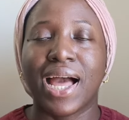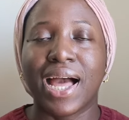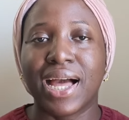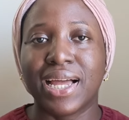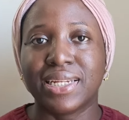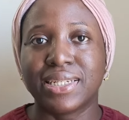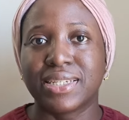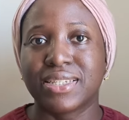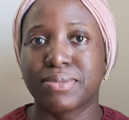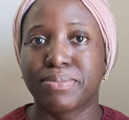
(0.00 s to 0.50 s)

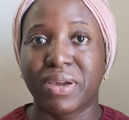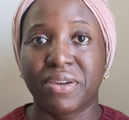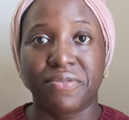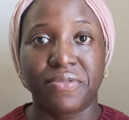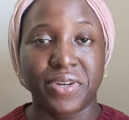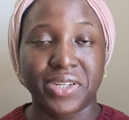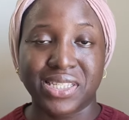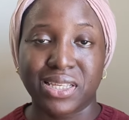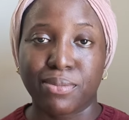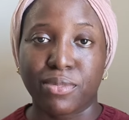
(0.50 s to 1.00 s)
and this is my
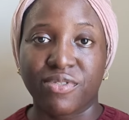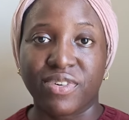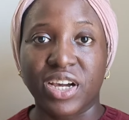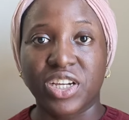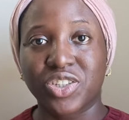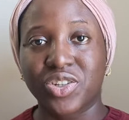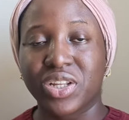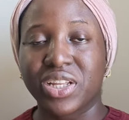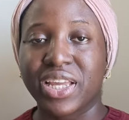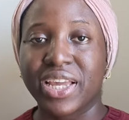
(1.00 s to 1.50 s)
first time of
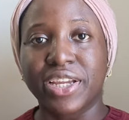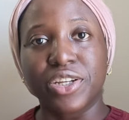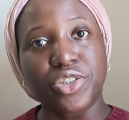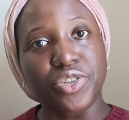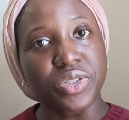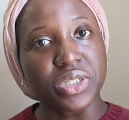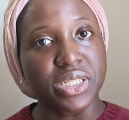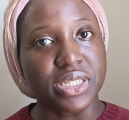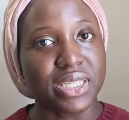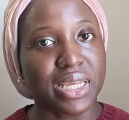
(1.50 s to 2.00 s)
actually
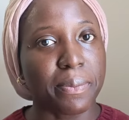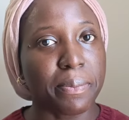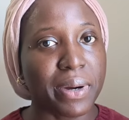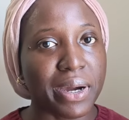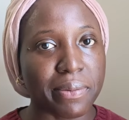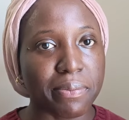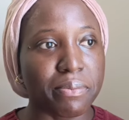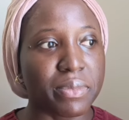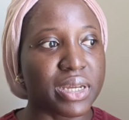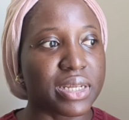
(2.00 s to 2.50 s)
entering this
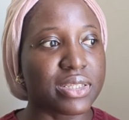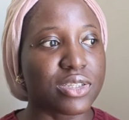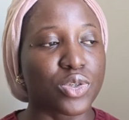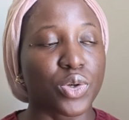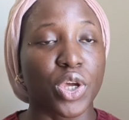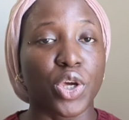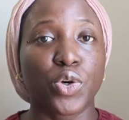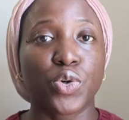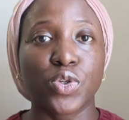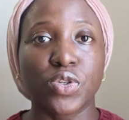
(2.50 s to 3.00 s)
apartment
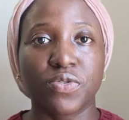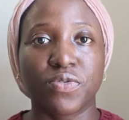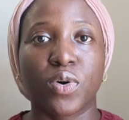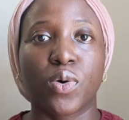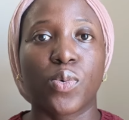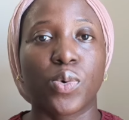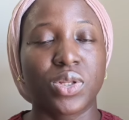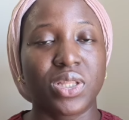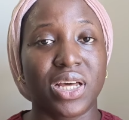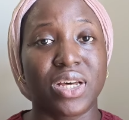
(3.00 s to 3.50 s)
so it goes for
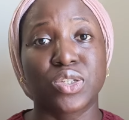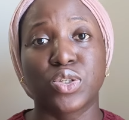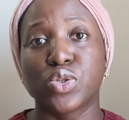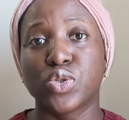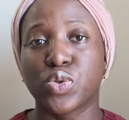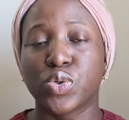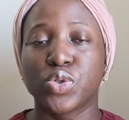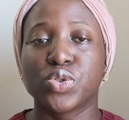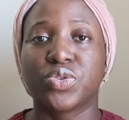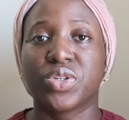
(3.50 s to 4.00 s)

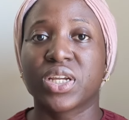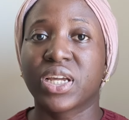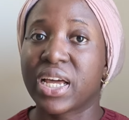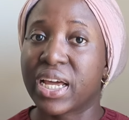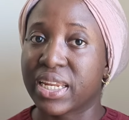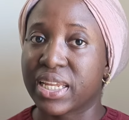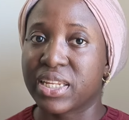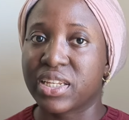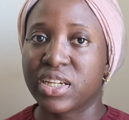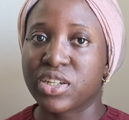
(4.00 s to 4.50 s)
1200
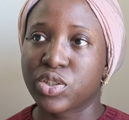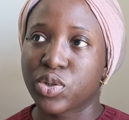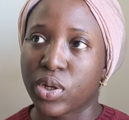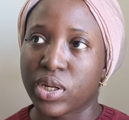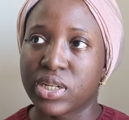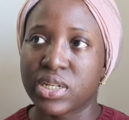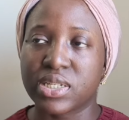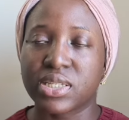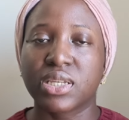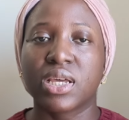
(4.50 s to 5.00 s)
canadian
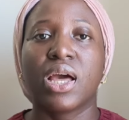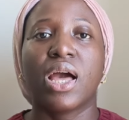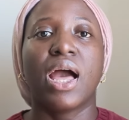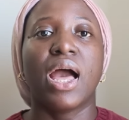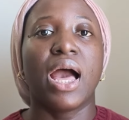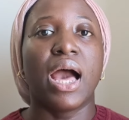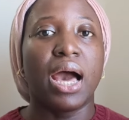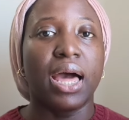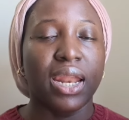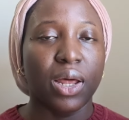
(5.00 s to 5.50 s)
dollars
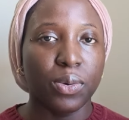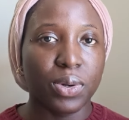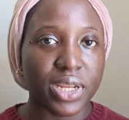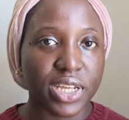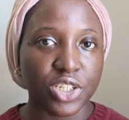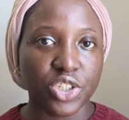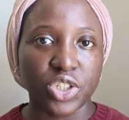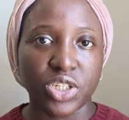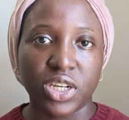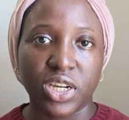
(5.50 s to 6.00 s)
and i'll
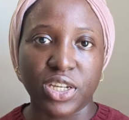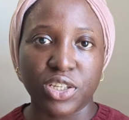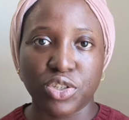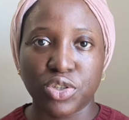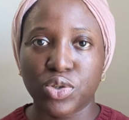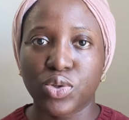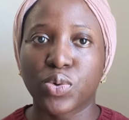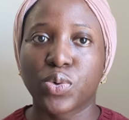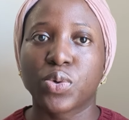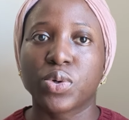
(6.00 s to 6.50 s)
let you
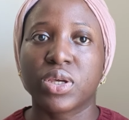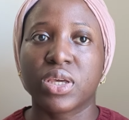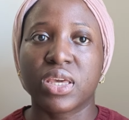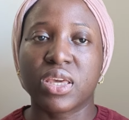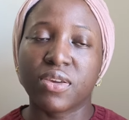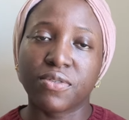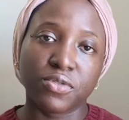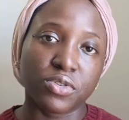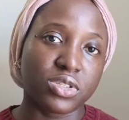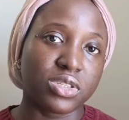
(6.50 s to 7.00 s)
guys know
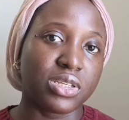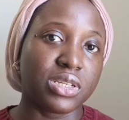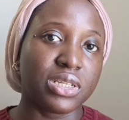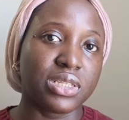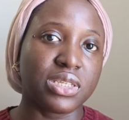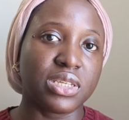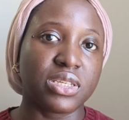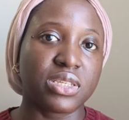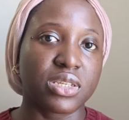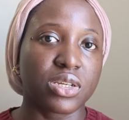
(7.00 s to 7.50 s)
if
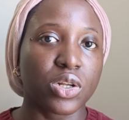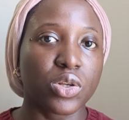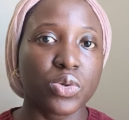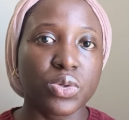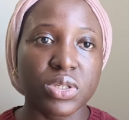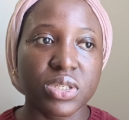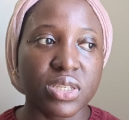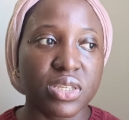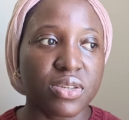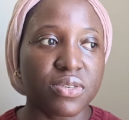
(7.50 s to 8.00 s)
utility is
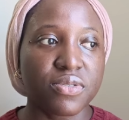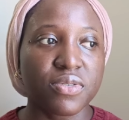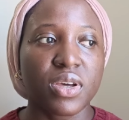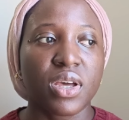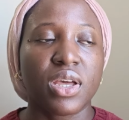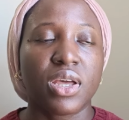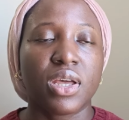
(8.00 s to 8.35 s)
inclusive